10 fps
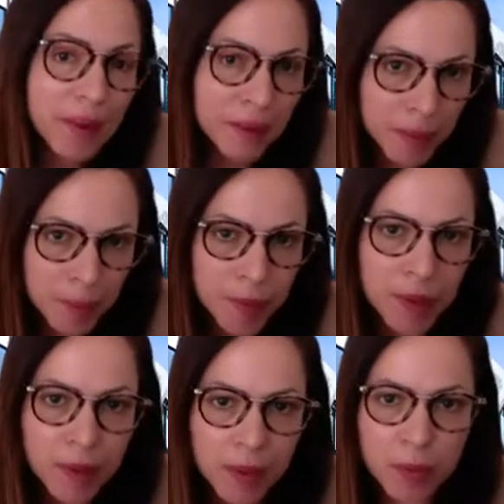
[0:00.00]

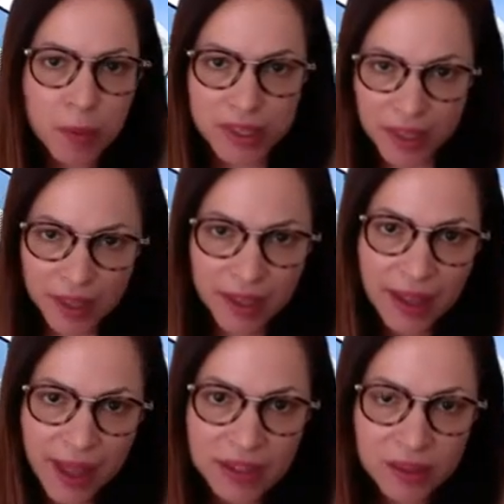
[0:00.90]
pandemic, and it was, I think, a
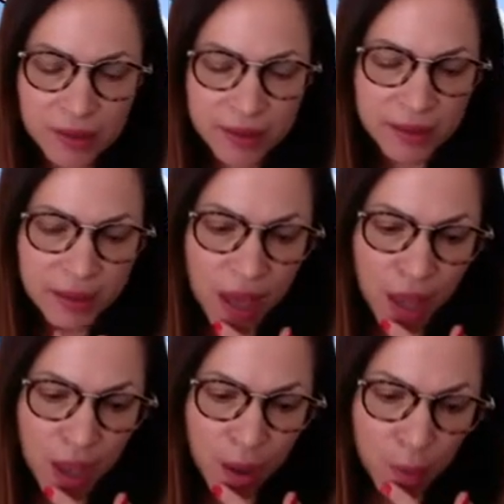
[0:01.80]
catalyst.
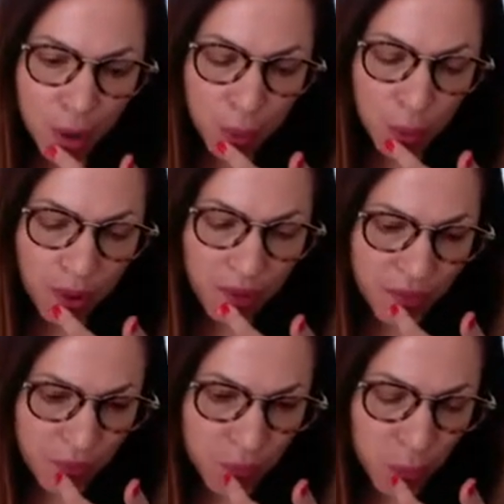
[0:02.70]
But
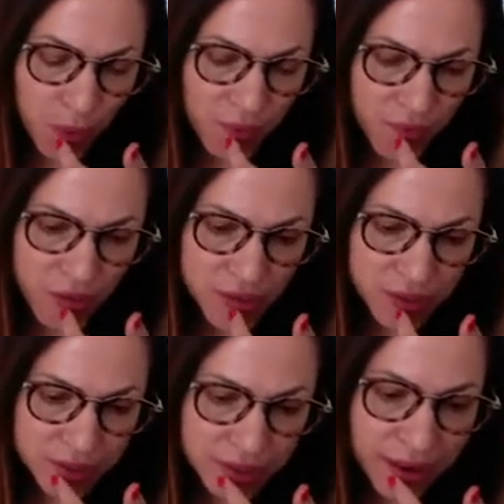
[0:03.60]
one
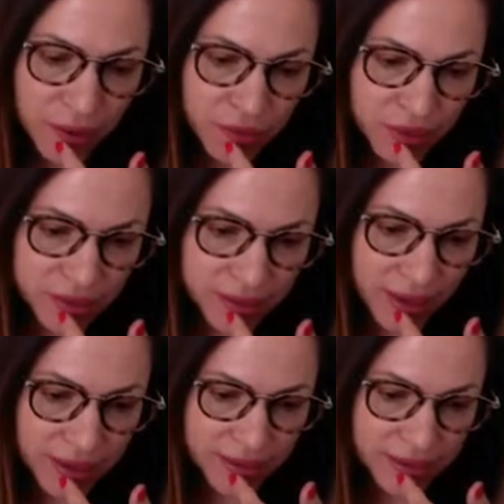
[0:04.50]
first sign of
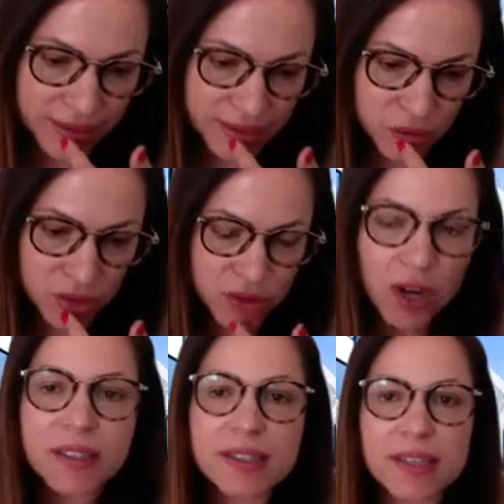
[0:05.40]
success is to
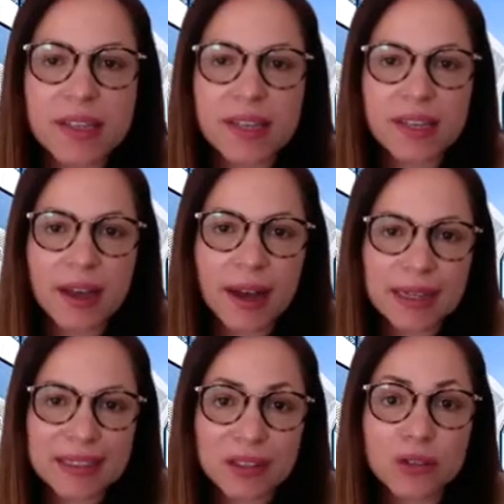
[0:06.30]
start seeing
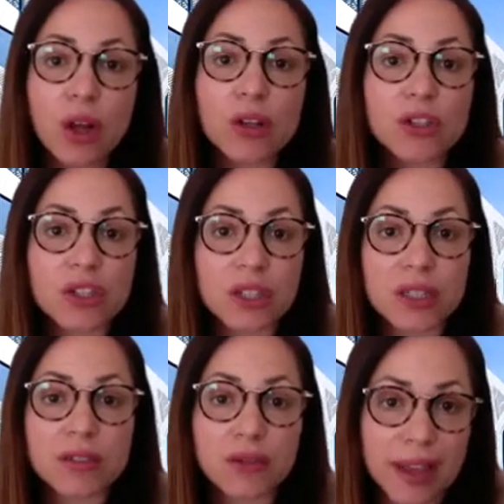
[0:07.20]

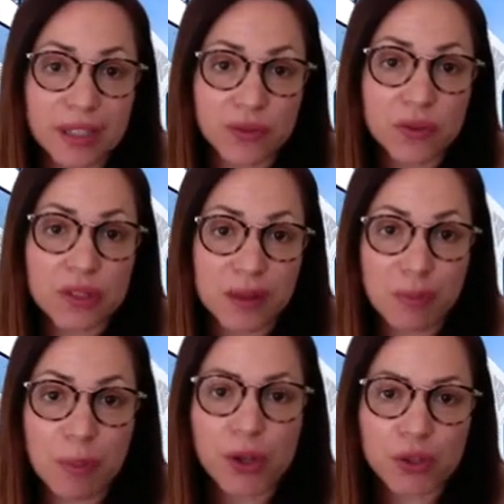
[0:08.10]
technology transfers
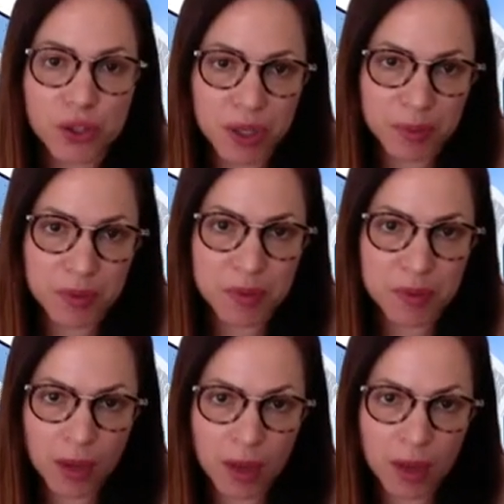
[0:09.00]
and partnerships.